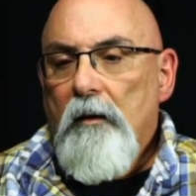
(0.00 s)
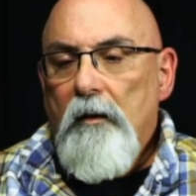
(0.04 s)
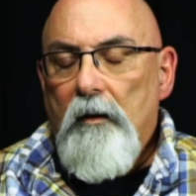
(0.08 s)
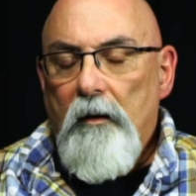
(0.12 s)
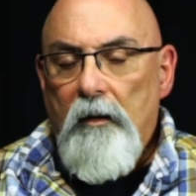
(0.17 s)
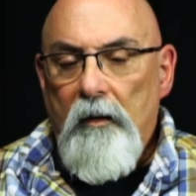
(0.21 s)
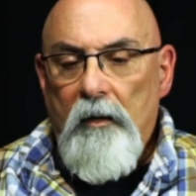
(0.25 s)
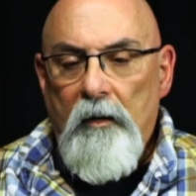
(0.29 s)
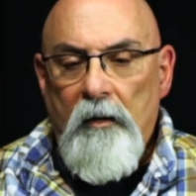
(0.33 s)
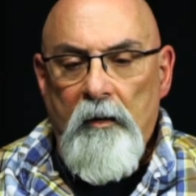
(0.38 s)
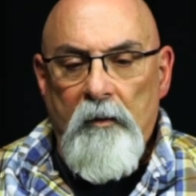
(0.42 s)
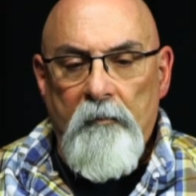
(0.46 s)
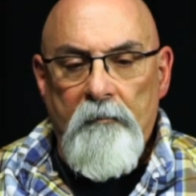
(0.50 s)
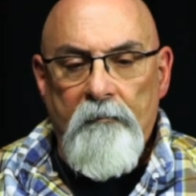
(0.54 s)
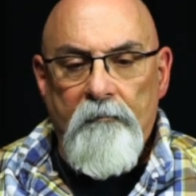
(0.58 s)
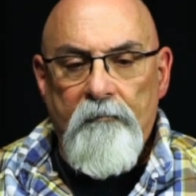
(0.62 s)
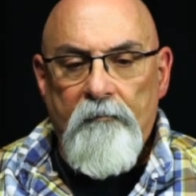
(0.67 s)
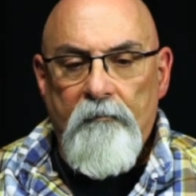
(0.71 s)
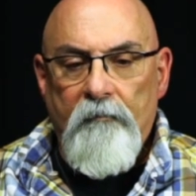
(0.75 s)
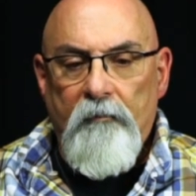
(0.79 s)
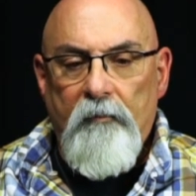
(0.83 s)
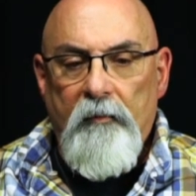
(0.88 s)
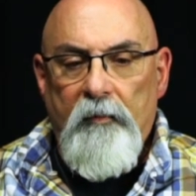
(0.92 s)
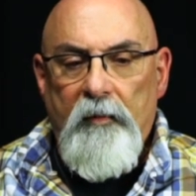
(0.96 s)

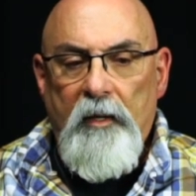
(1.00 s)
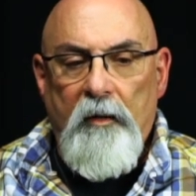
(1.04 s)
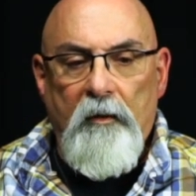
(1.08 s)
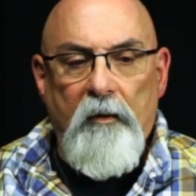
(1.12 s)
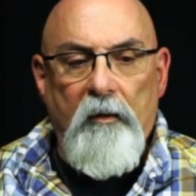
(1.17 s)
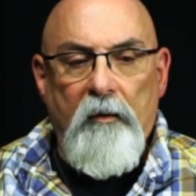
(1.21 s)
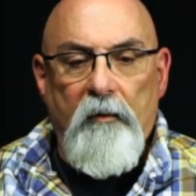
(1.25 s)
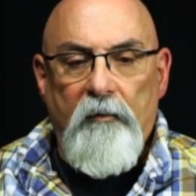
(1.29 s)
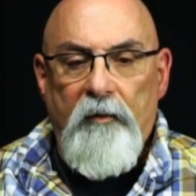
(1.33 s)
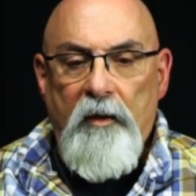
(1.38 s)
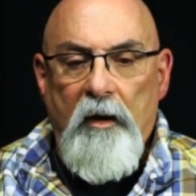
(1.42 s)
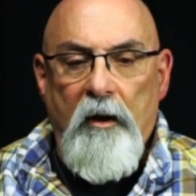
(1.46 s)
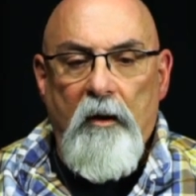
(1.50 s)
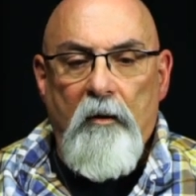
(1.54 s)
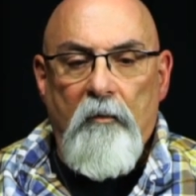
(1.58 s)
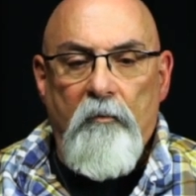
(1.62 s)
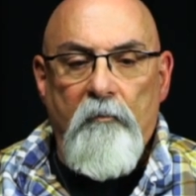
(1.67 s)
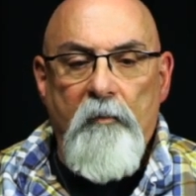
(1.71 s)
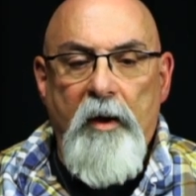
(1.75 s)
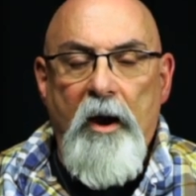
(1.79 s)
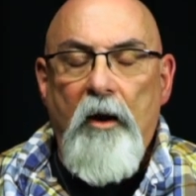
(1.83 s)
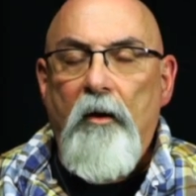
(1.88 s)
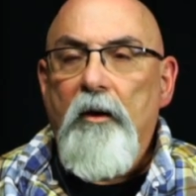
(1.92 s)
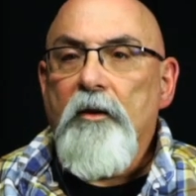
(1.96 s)
Their
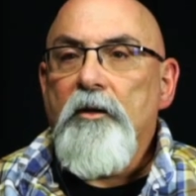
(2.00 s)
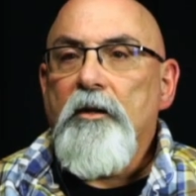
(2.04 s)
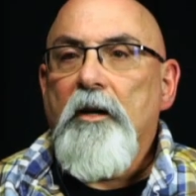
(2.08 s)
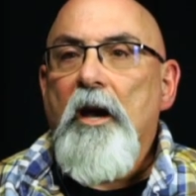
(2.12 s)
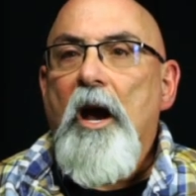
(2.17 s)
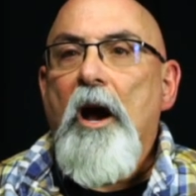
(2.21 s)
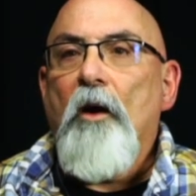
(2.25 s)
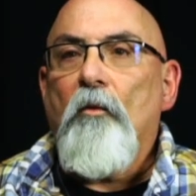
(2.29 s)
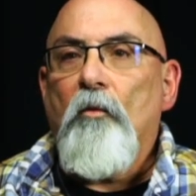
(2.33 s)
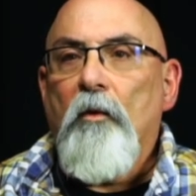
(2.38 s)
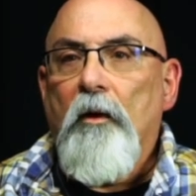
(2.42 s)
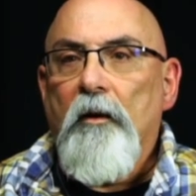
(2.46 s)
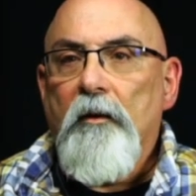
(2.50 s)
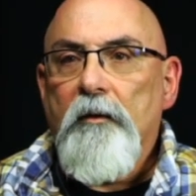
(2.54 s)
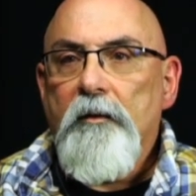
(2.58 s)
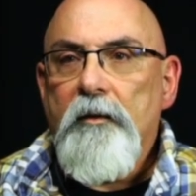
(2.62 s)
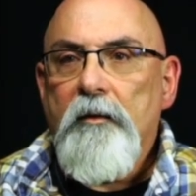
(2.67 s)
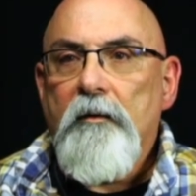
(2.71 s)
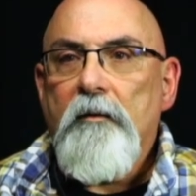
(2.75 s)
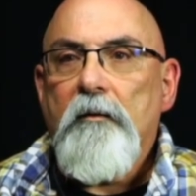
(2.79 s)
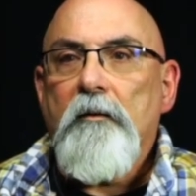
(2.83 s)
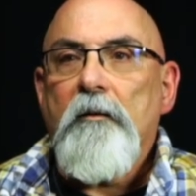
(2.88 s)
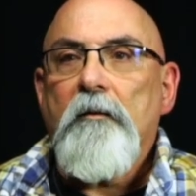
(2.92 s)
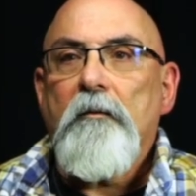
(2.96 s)
marriage got
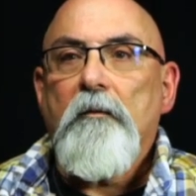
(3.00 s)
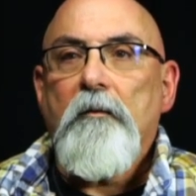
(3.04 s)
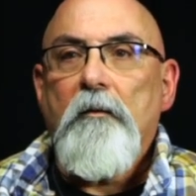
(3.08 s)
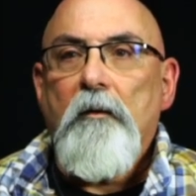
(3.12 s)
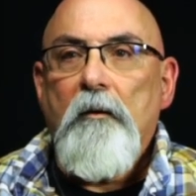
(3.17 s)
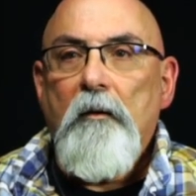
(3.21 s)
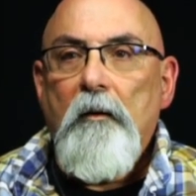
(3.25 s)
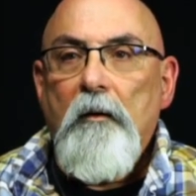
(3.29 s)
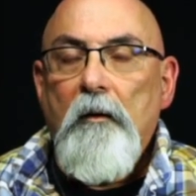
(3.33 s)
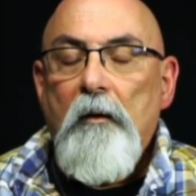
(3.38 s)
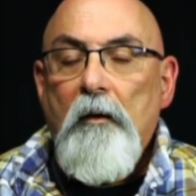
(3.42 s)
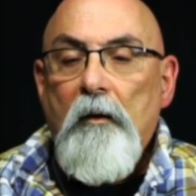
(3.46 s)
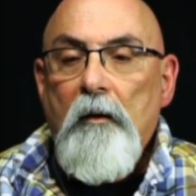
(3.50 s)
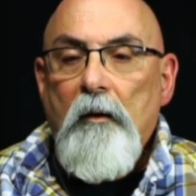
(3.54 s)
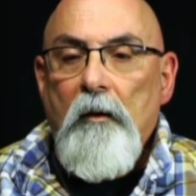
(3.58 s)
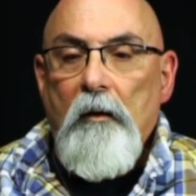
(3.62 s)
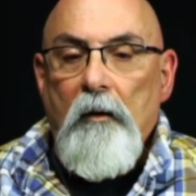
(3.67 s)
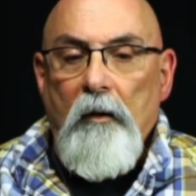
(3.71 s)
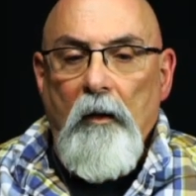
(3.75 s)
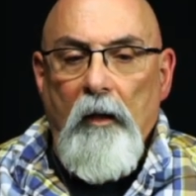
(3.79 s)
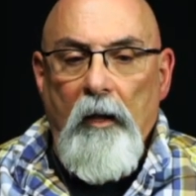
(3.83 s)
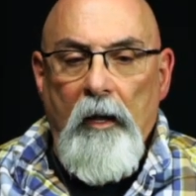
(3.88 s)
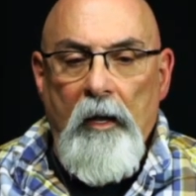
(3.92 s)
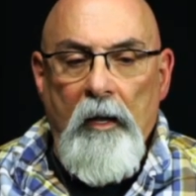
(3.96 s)
worse.
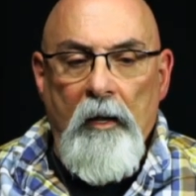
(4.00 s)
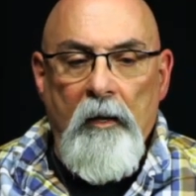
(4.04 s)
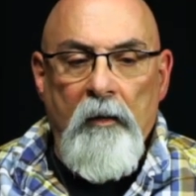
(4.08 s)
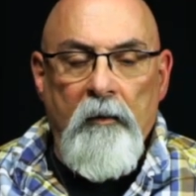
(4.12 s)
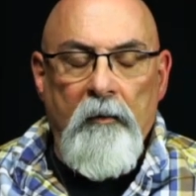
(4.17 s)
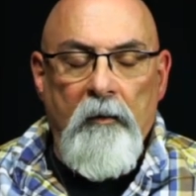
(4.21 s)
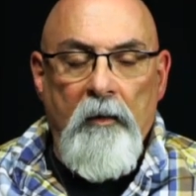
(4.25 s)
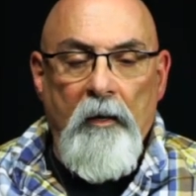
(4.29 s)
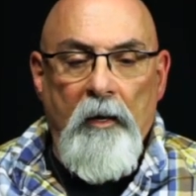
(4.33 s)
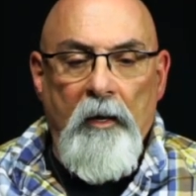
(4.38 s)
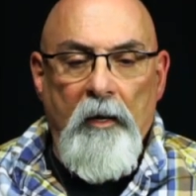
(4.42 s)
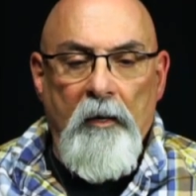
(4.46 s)
And,